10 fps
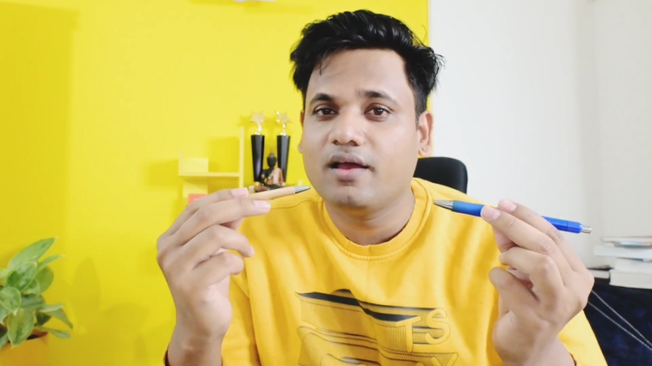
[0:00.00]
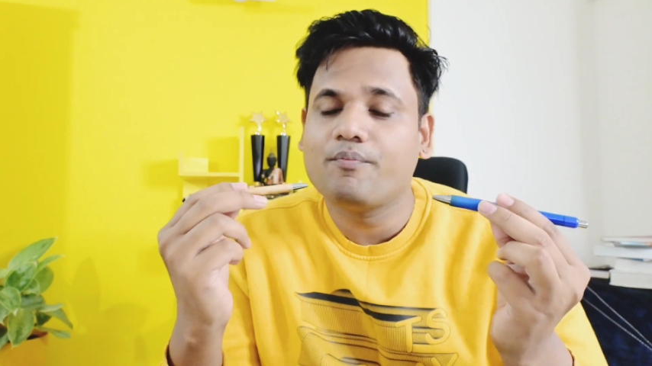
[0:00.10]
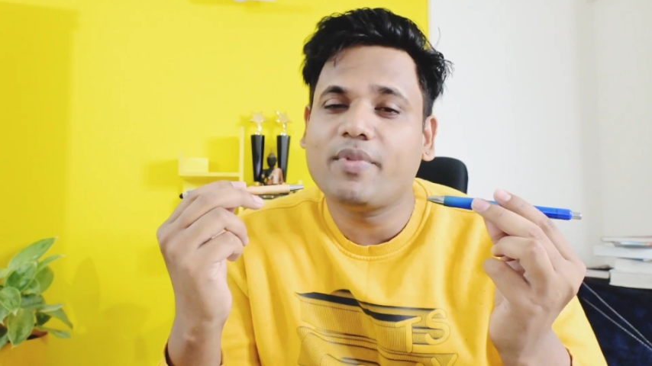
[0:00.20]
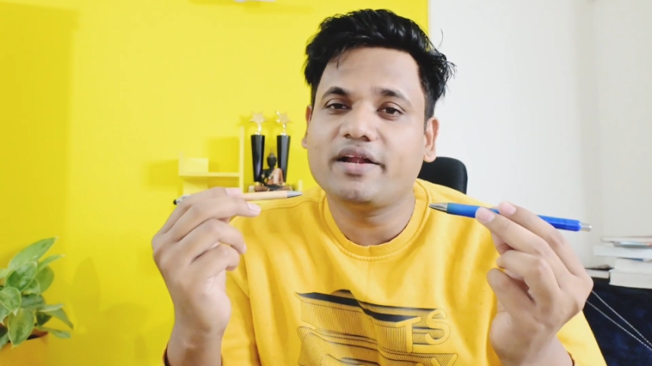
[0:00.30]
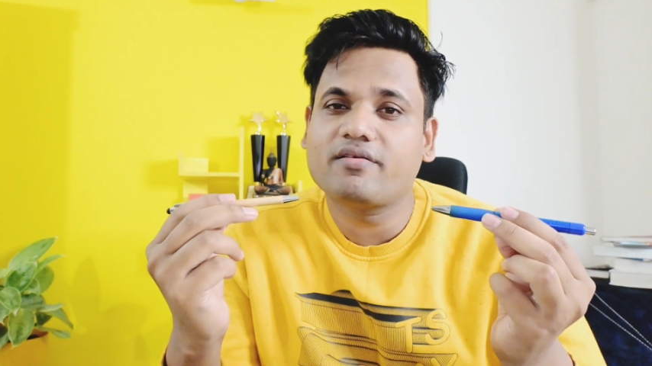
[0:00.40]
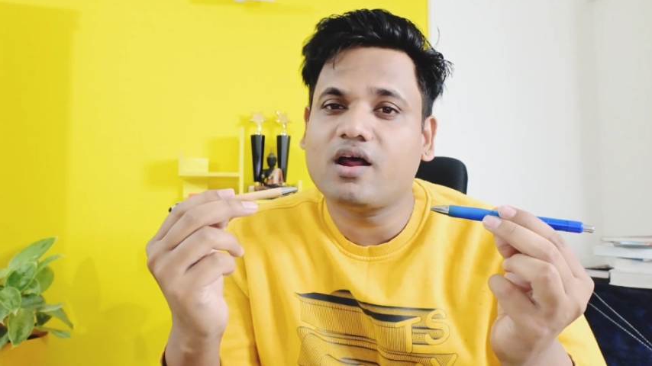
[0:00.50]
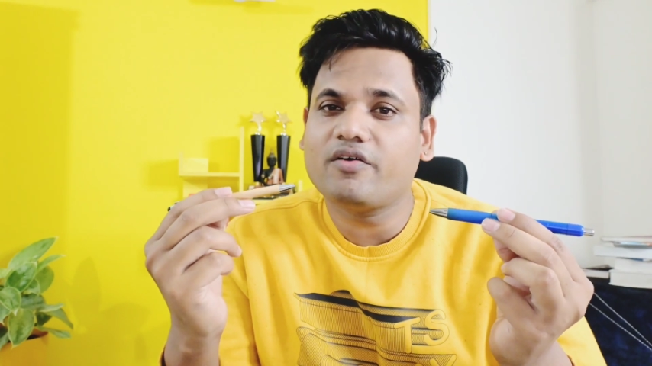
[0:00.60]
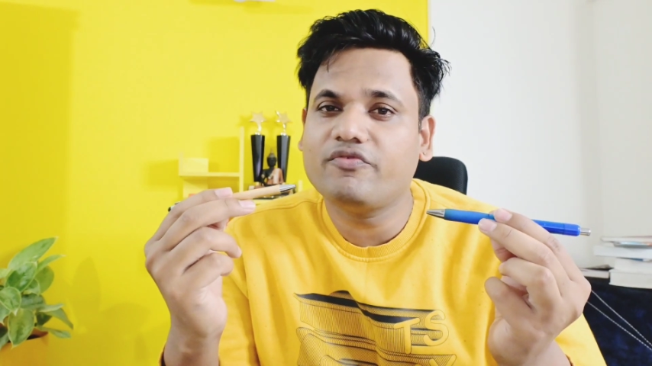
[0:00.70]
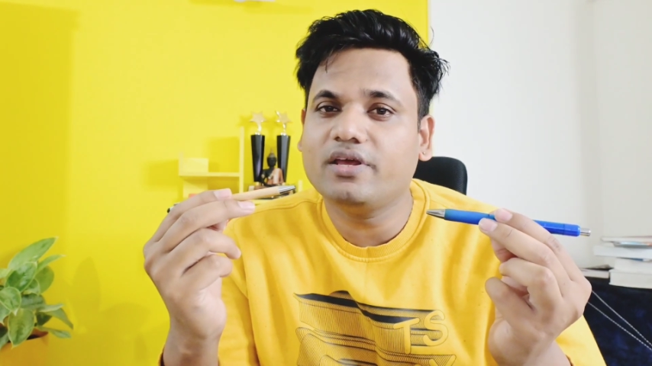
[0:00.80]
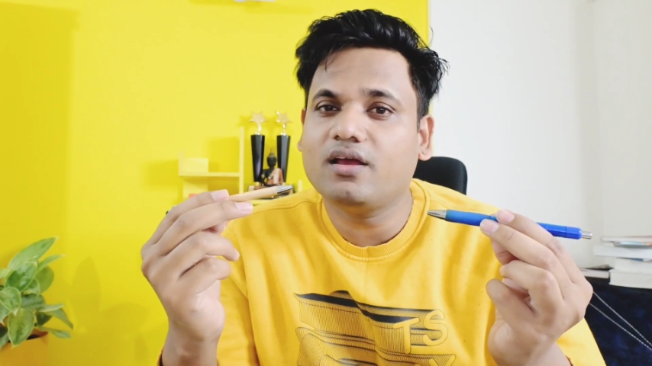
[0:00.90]
my
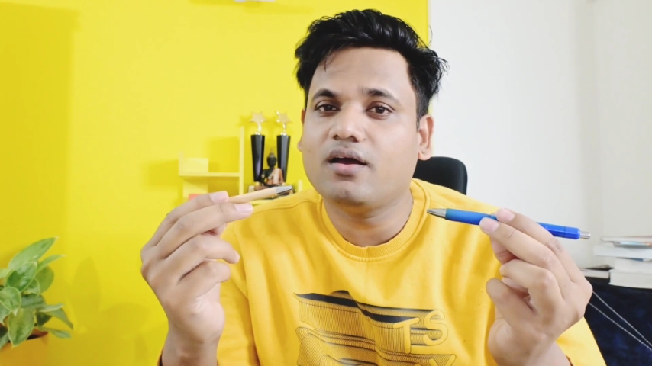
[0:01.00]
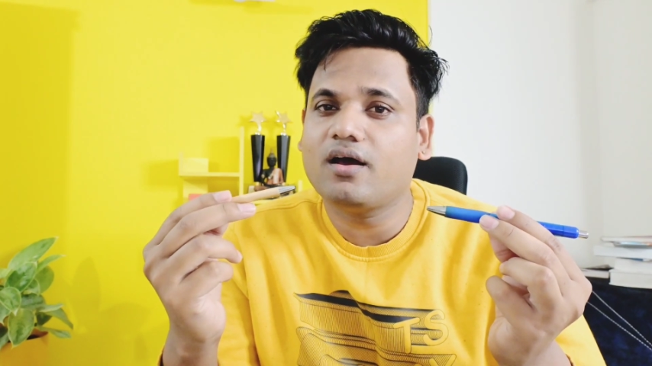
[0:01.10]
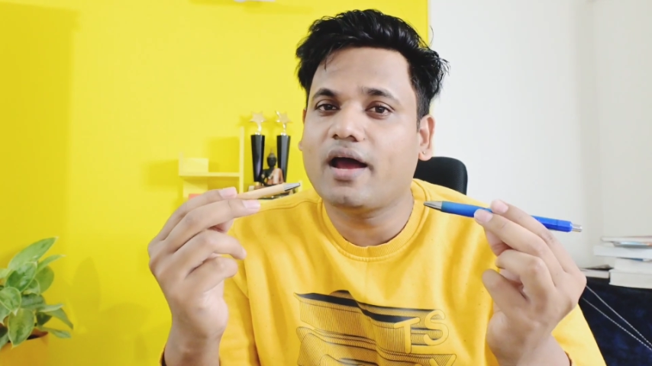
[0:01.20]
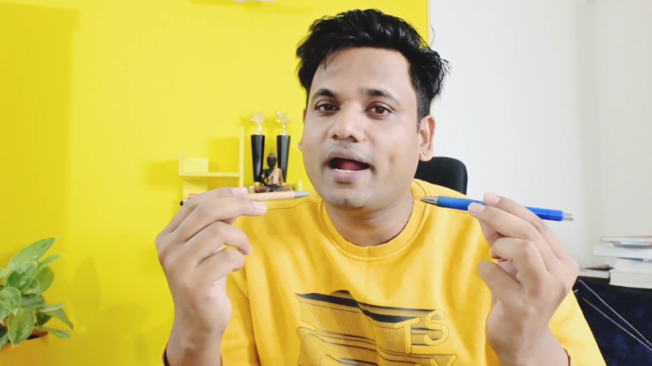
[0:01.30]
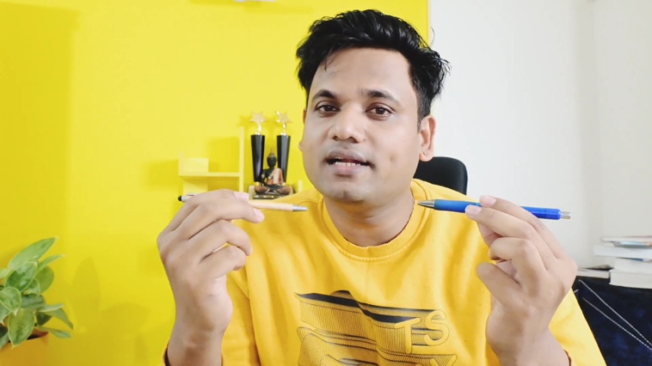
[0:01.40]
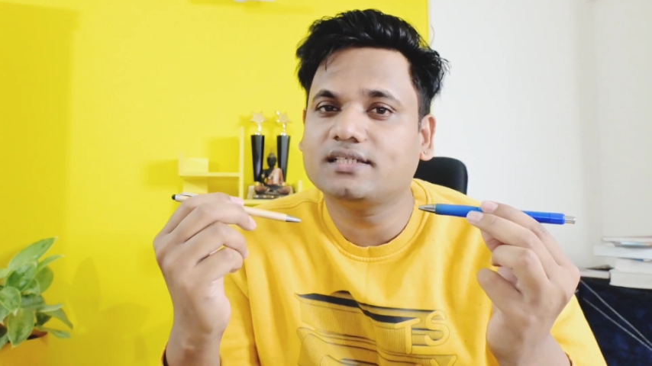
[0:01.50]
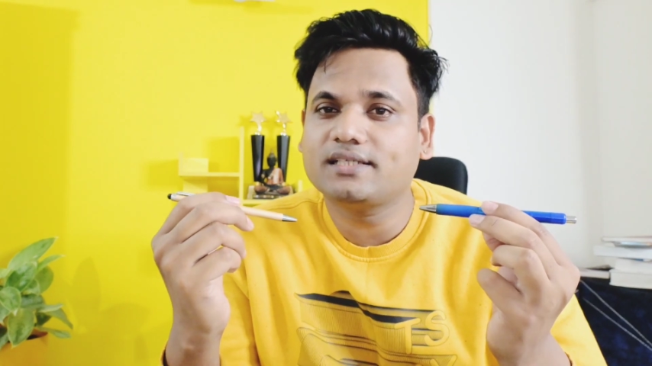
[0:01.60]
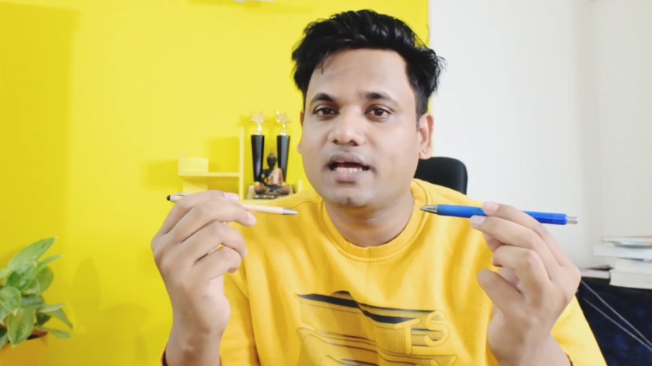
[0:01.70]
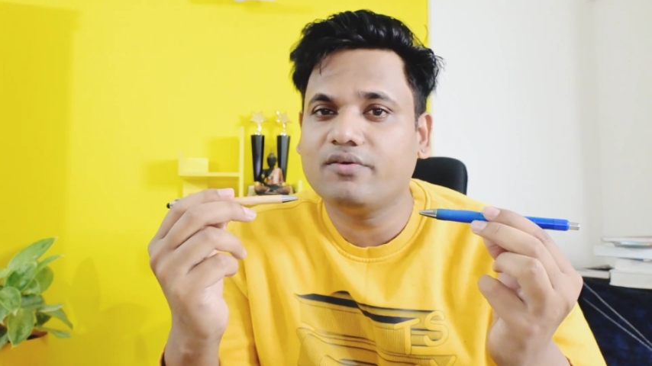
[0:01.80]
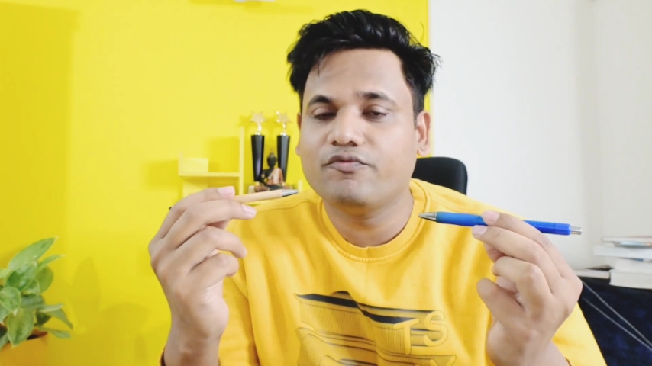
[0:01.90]
traffic at a
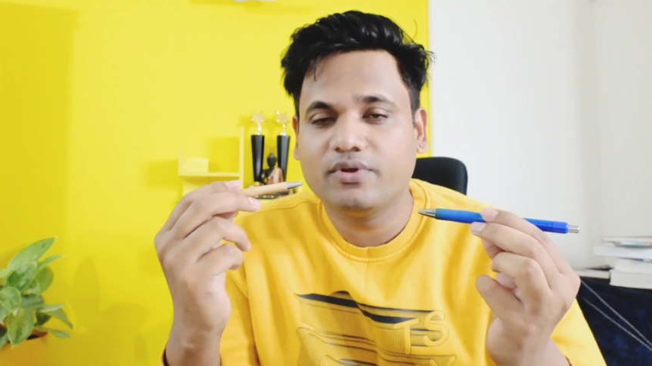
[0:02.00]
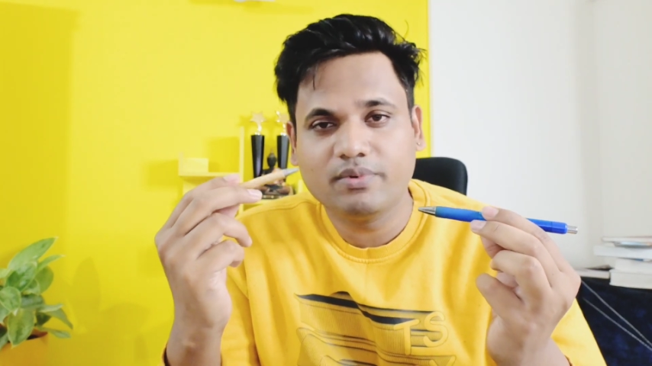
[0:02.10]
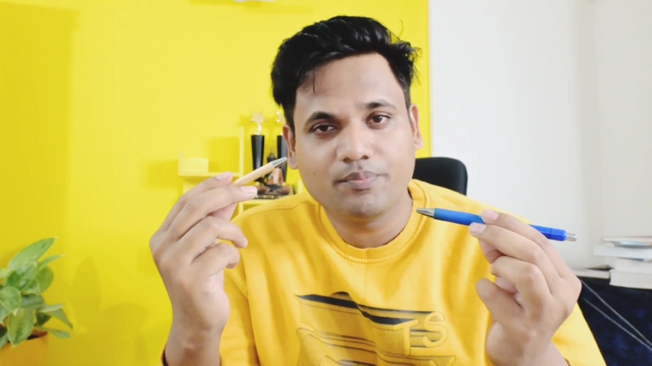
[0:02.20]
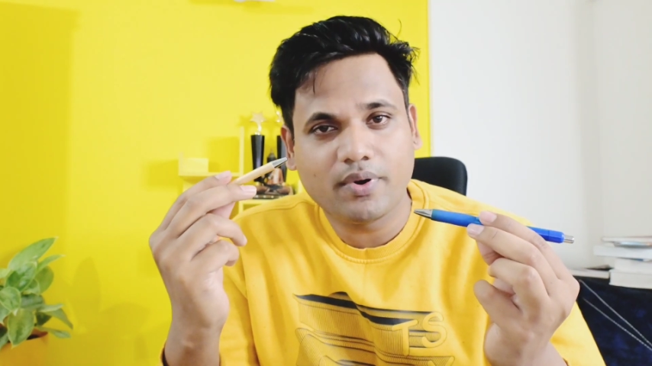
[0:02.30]
time will be